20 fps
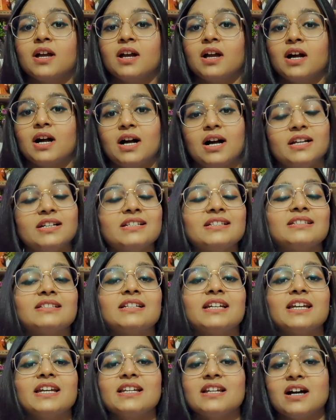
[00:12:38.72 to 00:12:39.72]
And
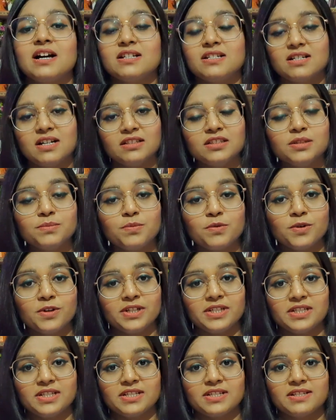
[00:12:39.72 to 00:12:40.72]
again, another
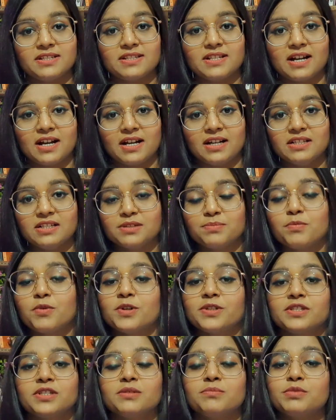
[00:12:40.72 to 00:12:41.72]
point is that,
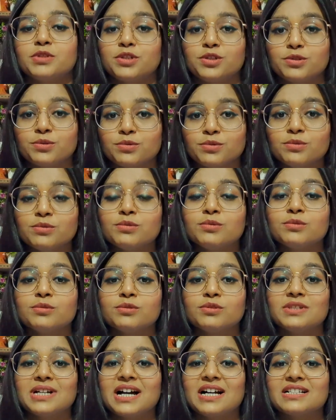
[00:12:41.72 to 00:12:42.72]
point number 2,
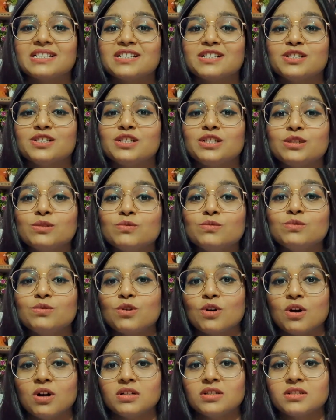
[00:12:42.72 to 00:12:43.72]
that do
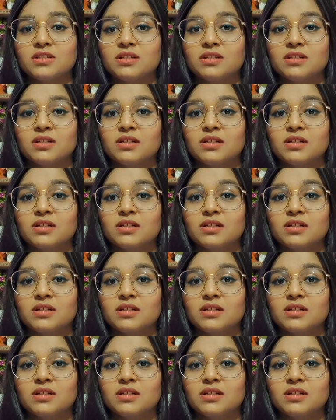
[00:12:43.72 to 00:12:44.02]
not